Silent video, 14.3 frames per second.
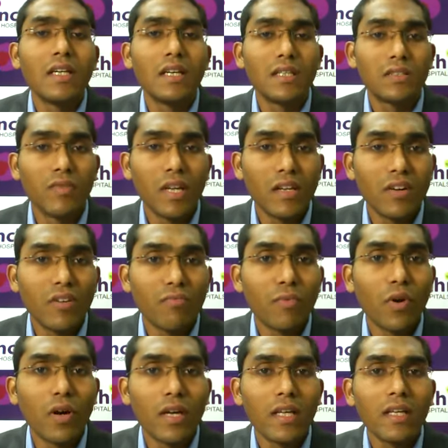swelling of
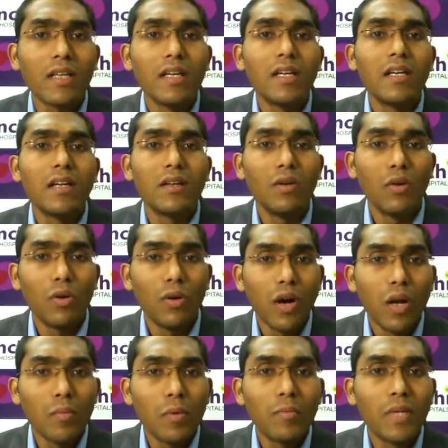body, low
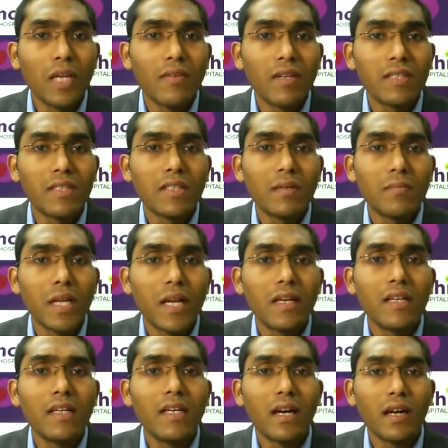albumin levels in the blood,
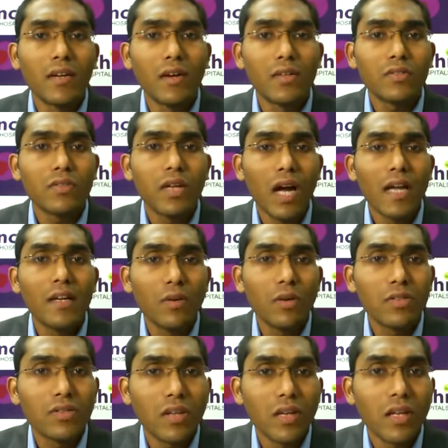and also high
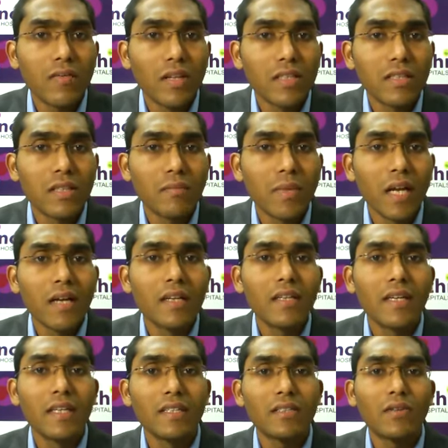cholesterol levels in the blood,
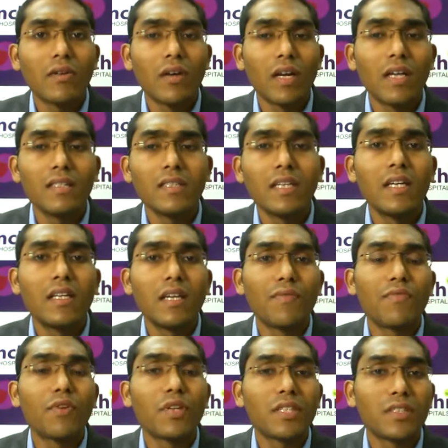it is called as
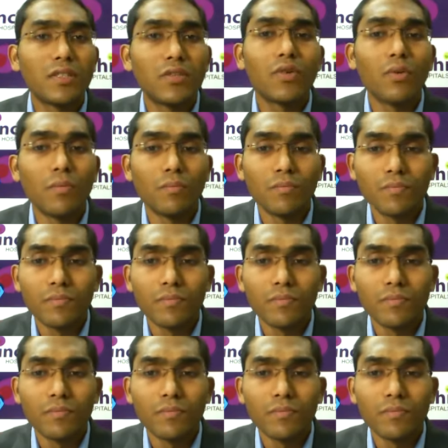nephrotic syndrome.